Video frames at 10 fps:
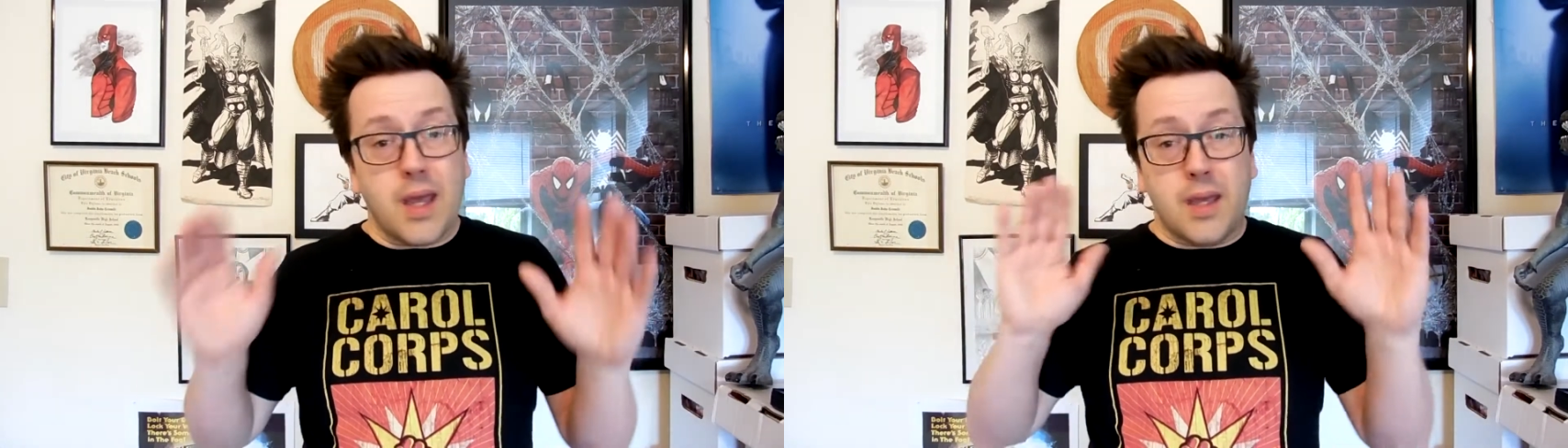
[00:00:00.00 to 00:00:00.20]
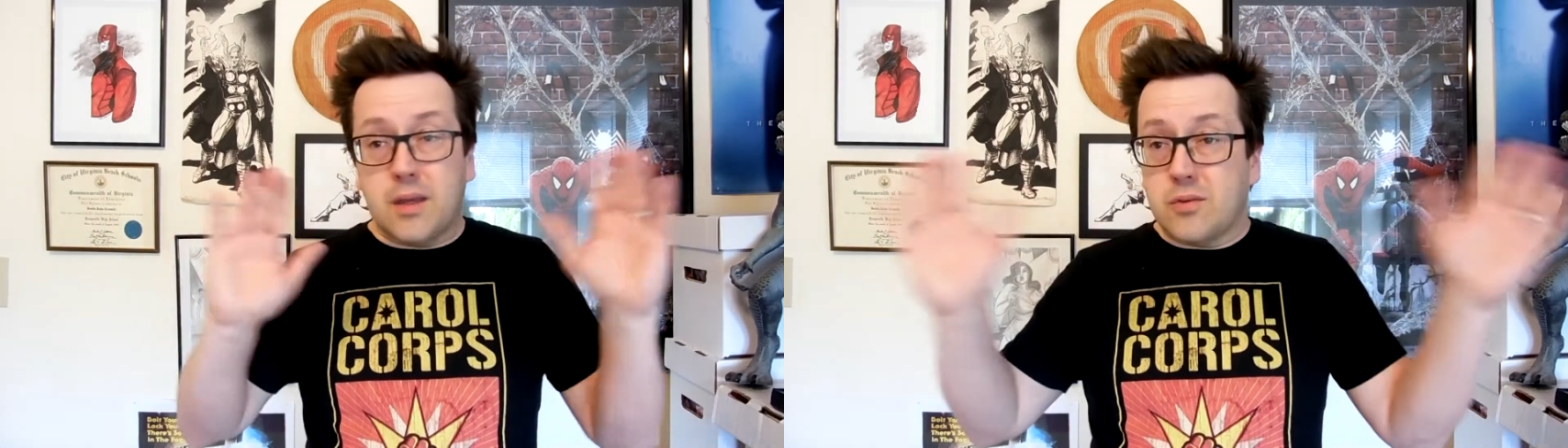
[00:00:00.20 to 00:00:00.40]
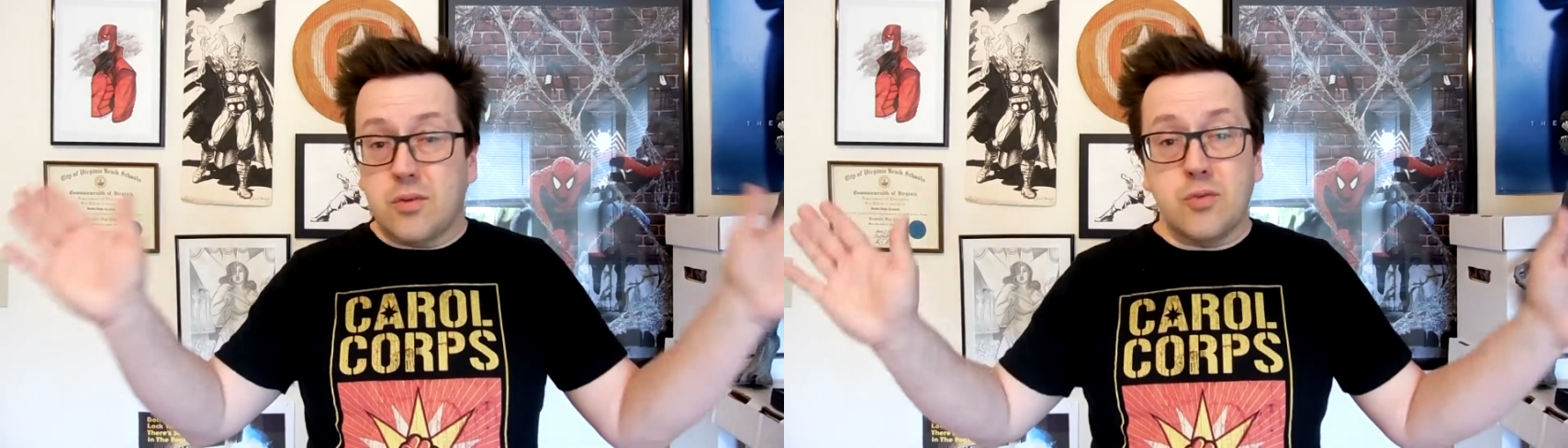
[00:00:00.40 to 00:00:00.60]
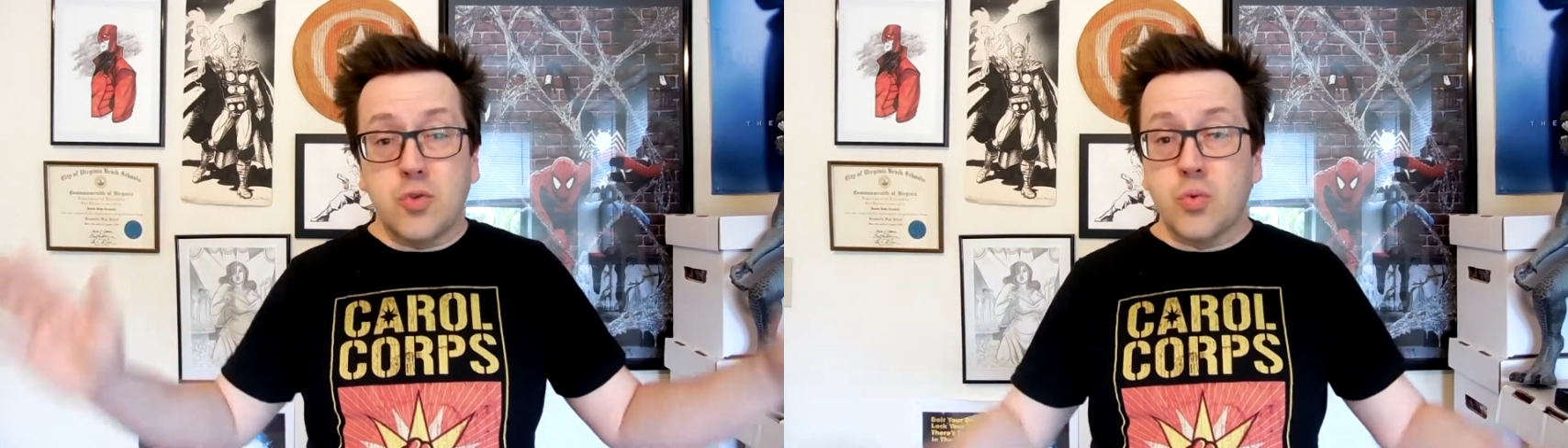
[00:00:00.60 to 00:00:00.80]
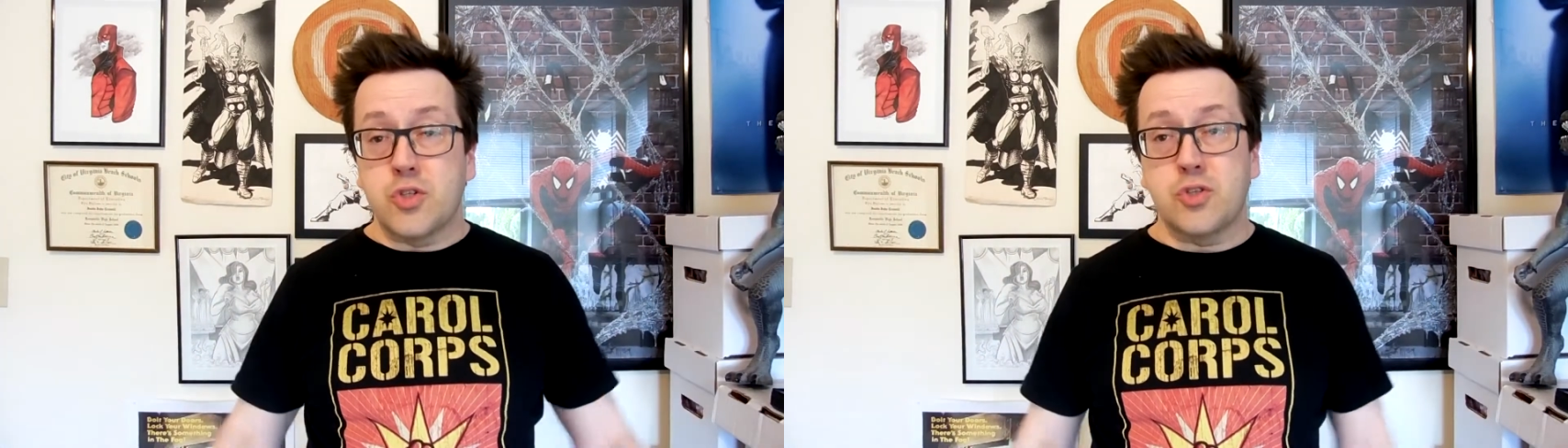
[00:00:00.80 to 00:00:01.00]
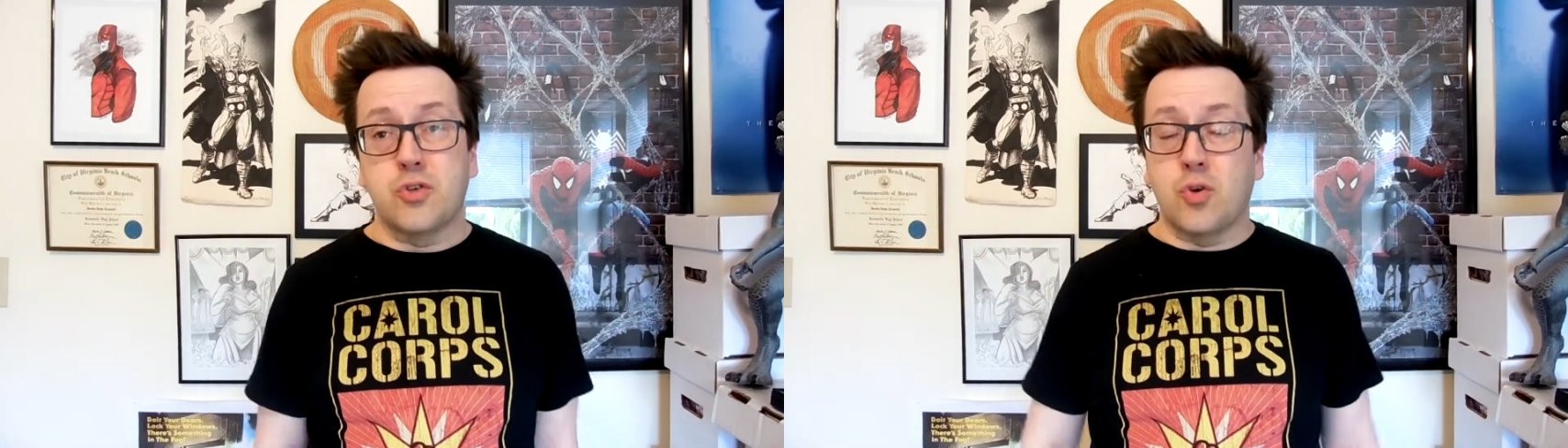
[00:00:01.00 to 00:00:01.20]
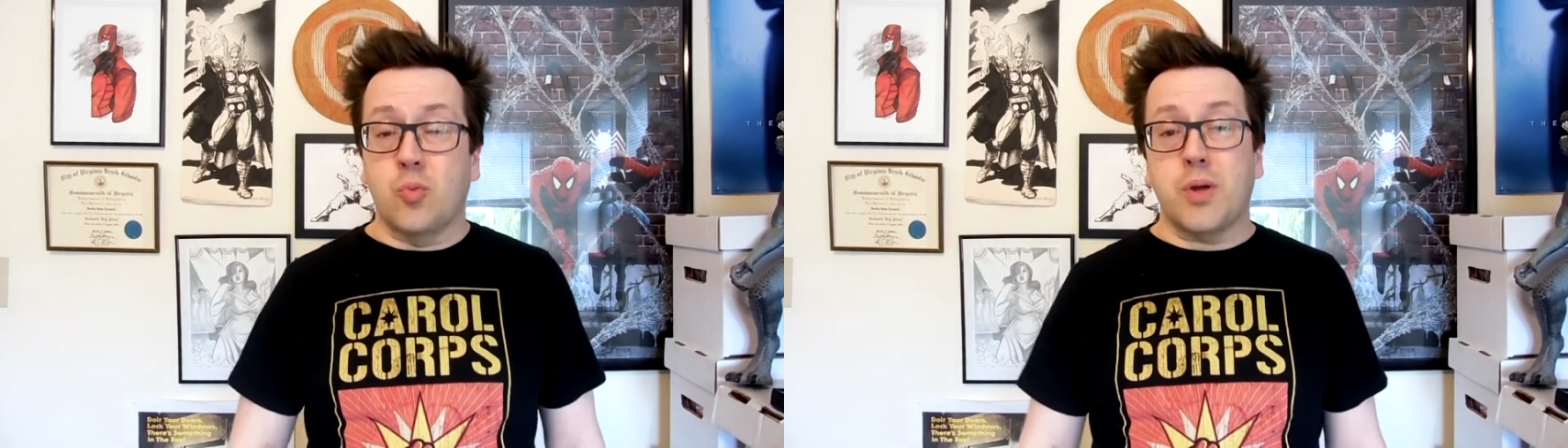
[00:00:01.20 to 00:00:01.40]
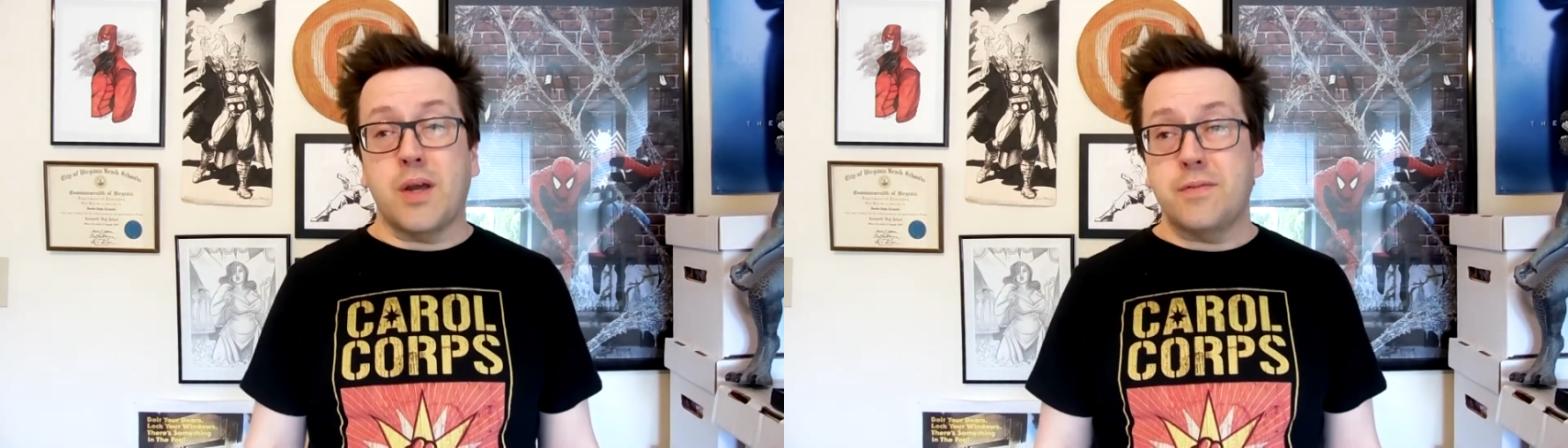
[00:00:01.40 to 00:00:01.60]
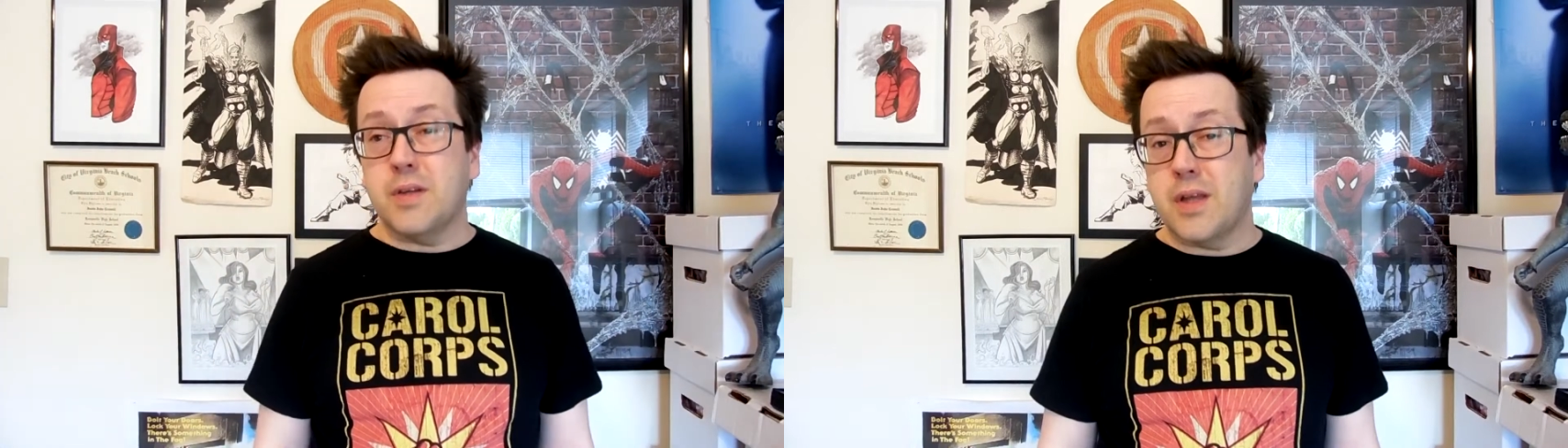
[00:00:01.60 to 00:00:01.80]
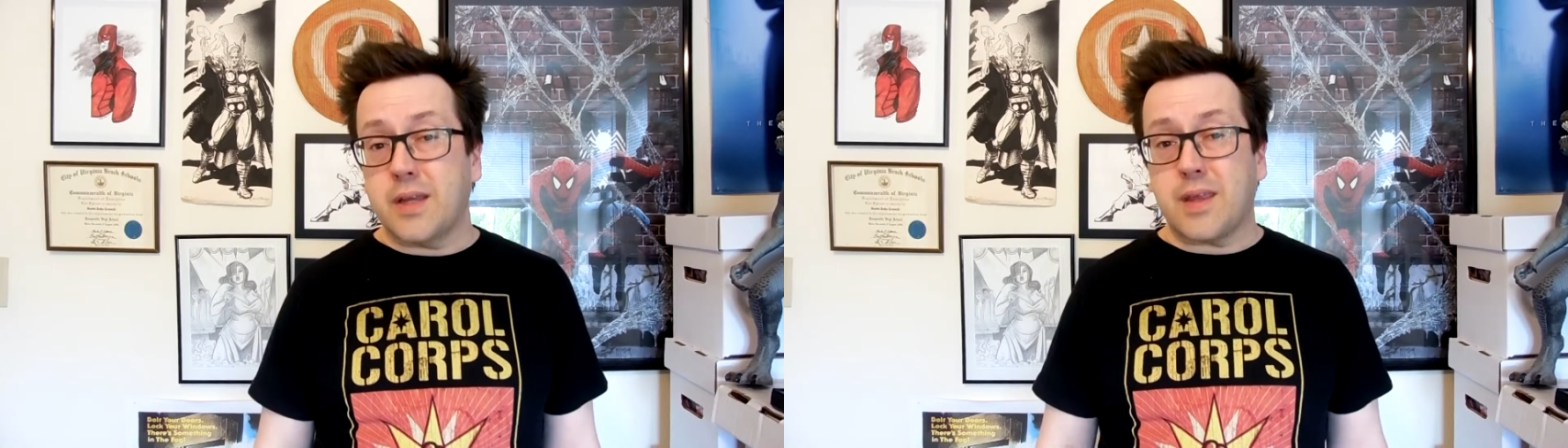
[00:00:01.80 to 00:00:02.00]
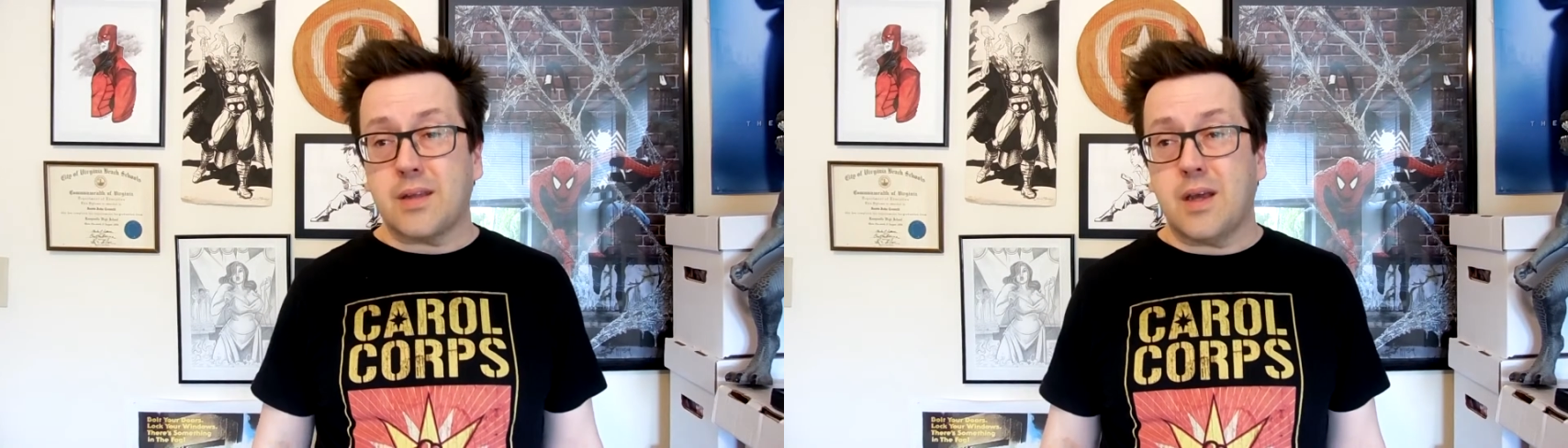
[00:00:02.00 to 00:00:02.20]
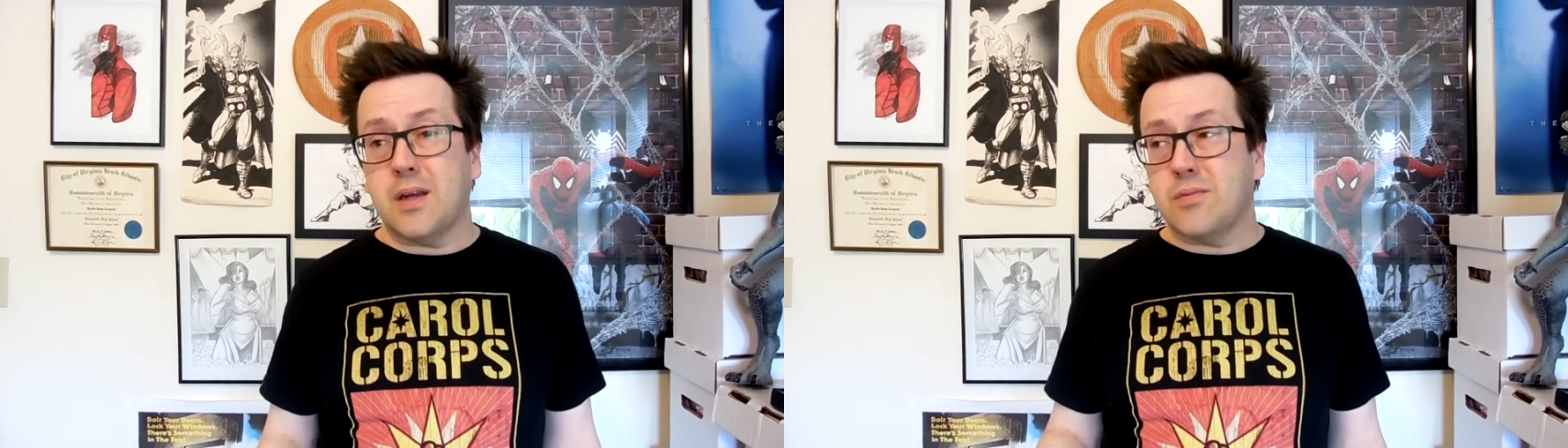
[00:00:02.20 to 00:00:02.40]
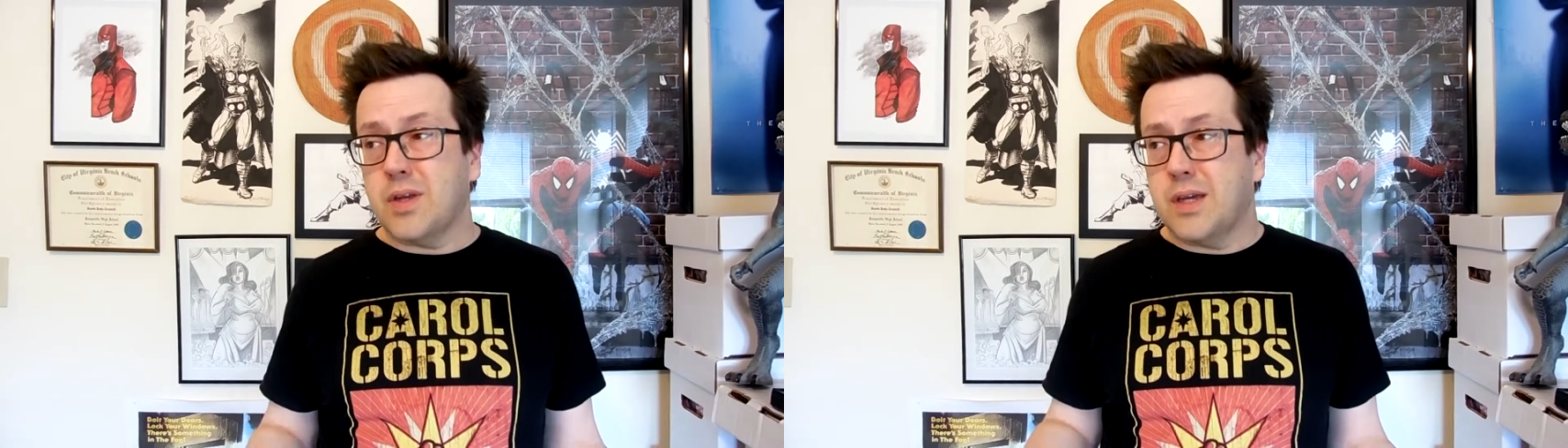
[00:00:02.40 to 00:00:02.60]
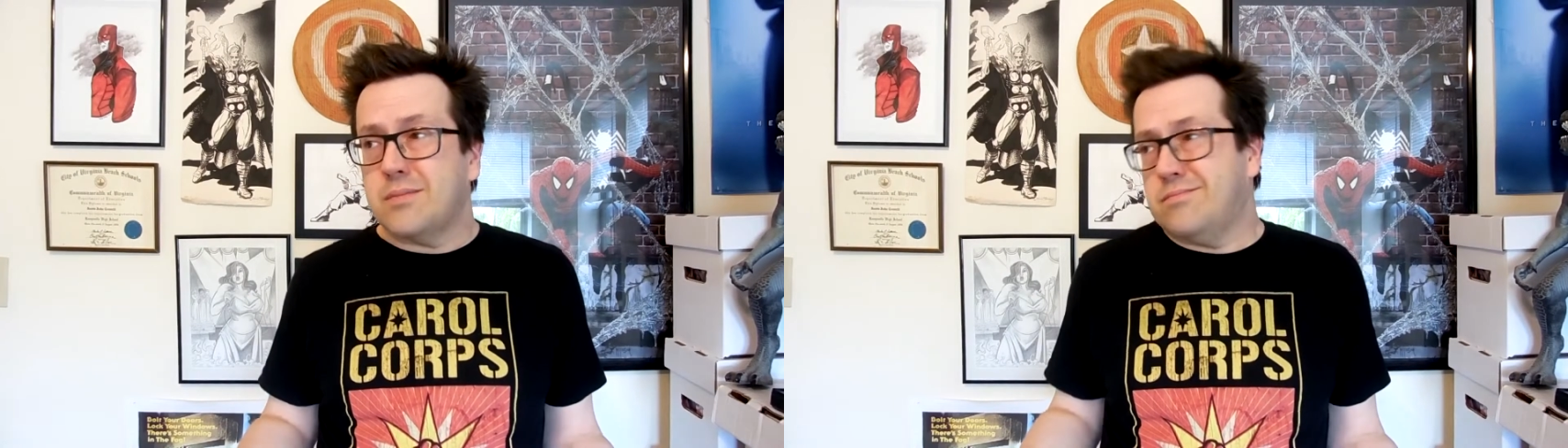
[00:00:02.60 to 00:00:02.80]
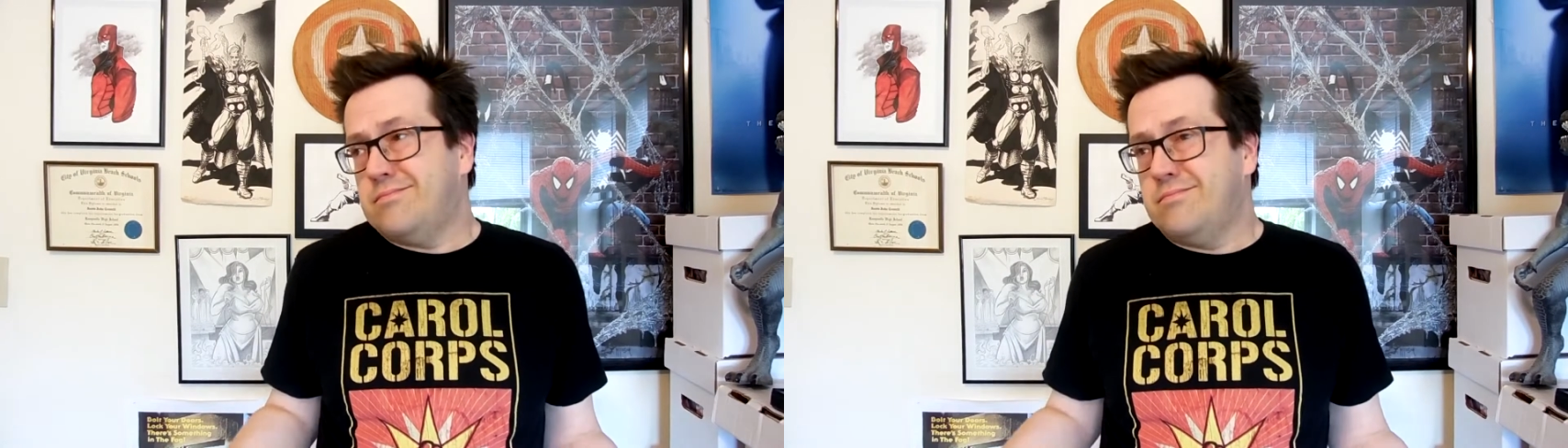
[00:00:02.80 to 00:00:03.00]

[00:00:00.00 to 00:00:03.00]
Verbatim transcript: hey, you do what you do, but I feel like that kind of, like,